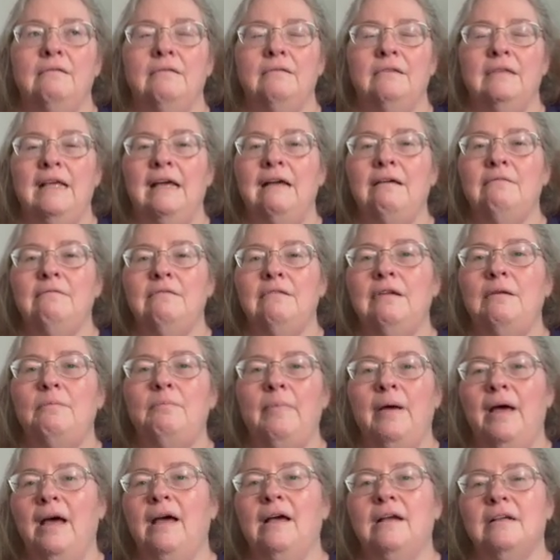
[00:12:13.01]
that
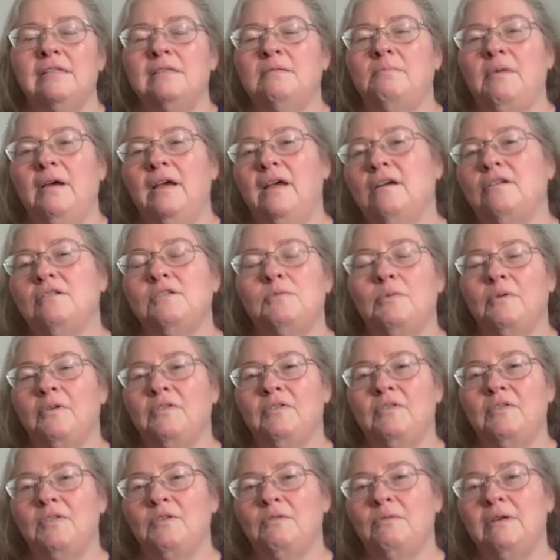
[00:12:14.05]
impacts my housework
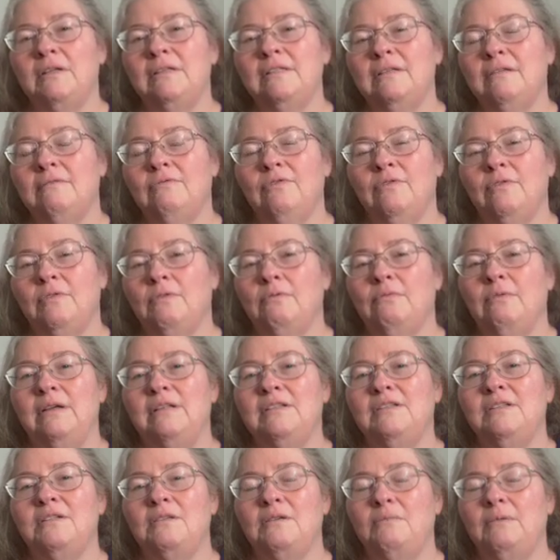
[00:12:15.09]
for the
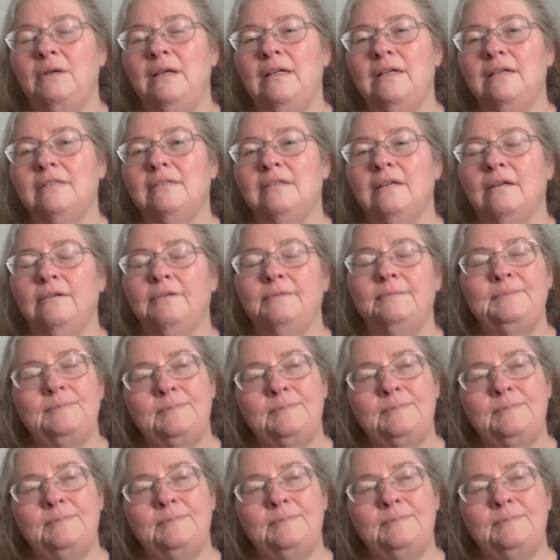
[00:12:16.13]
rest of the week. So